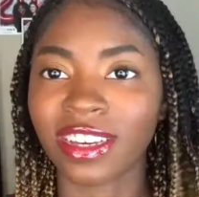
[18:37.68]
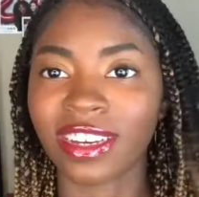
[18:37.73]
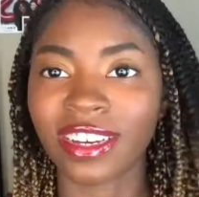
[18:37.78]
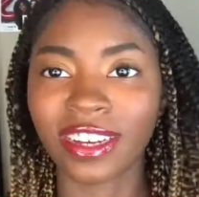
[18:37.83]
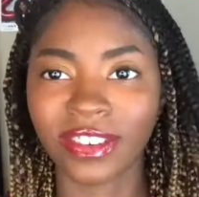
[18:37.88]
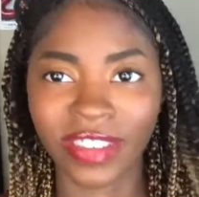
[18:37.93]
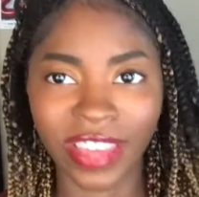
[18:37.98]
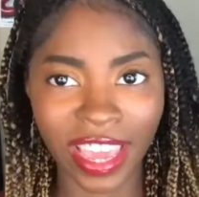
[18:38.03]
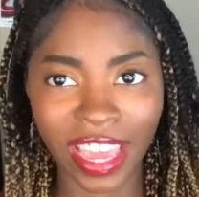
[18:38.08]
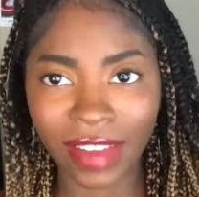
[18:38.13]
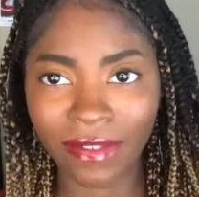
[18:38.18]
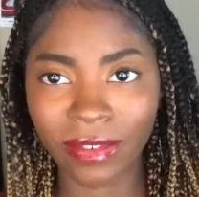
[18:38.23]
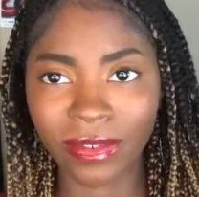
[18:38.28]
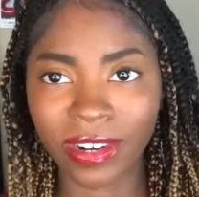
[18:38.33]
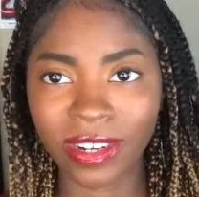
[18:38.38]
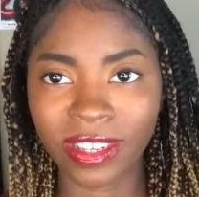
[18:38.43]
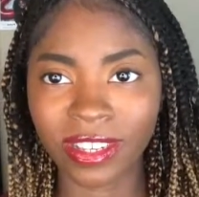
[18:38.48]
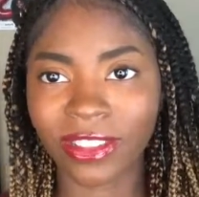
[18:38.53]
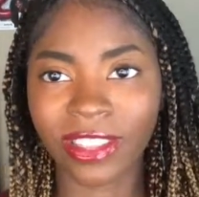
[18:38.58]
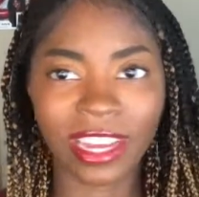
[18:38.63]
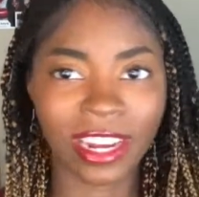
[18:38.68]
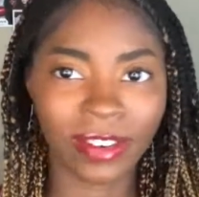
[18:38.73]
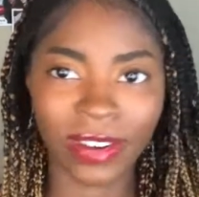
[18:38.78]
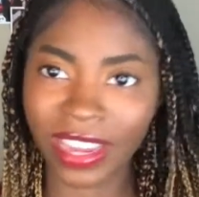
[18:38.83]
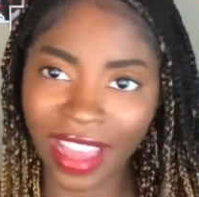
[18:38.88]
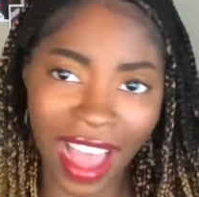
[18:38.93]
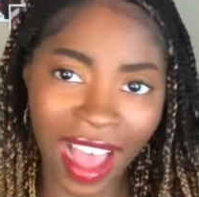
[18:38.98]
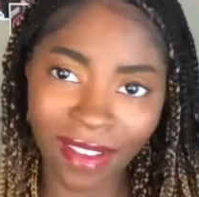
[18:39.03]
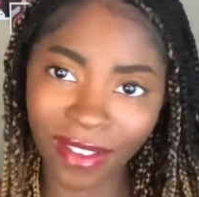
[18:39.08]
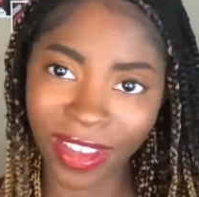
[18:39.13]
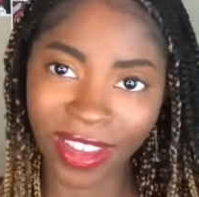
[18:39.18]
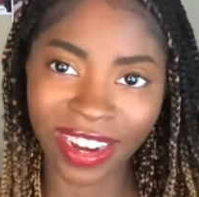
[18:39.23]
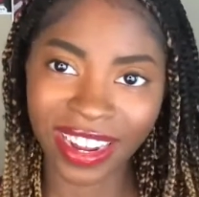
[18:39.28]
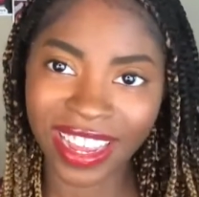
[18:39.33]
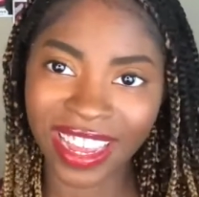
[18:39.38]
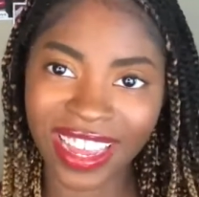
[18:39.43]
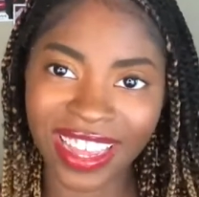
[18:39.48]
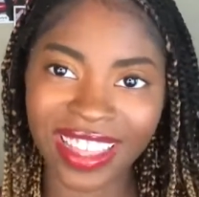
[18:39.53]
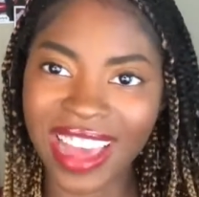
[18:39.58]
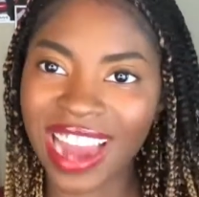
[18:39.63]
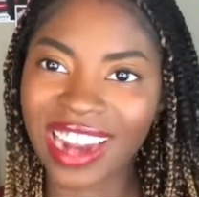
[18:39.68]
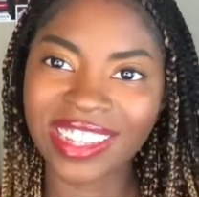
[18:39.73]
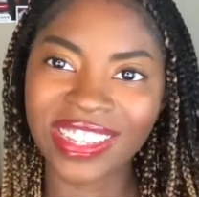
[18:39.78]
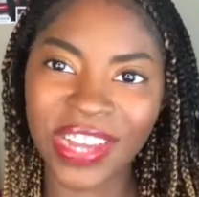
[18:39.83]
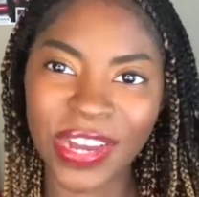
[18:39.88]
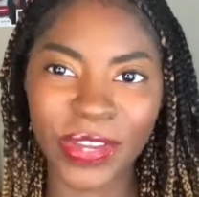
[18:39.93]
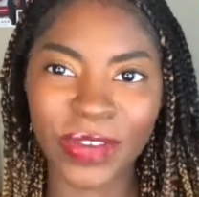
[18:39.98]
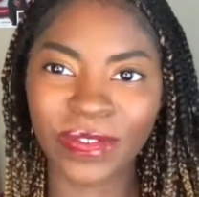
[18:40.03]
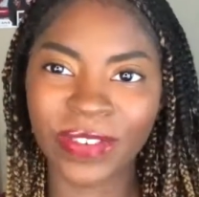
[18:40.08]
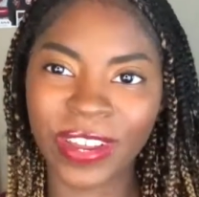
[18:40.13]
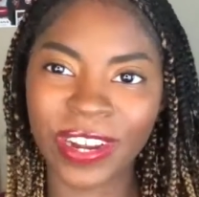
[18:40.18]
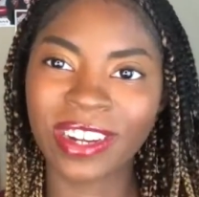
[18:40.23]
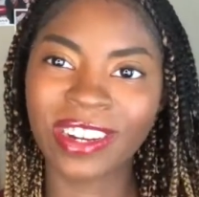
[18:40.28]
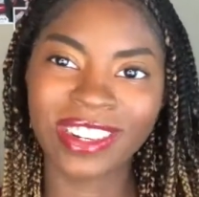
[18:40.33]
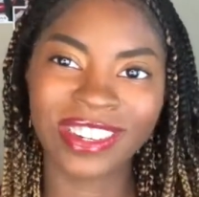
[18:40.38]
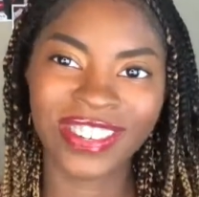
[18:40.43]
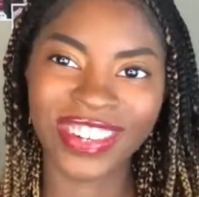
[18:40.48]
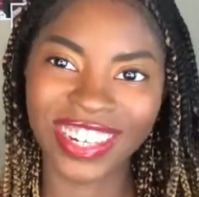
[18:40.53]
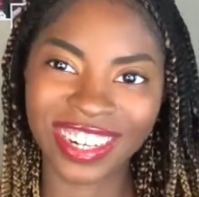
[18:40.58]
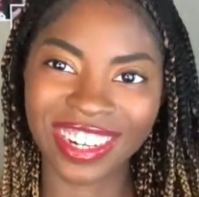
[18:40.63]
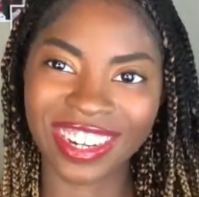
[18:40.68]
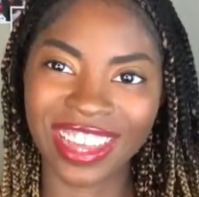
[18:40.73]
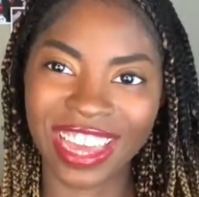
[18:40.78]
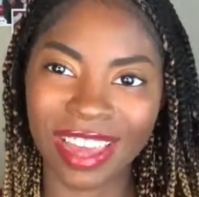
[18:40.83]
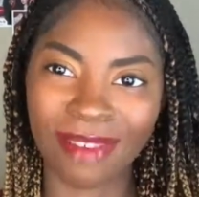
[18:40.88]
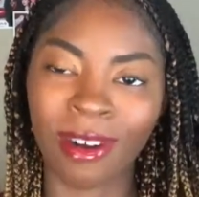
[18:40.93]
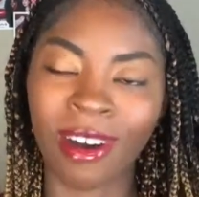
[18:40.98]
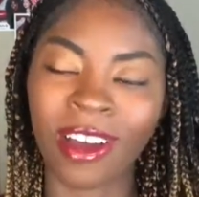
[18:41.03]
Okay everyone, so there we have it. That is how you read a nutrition label.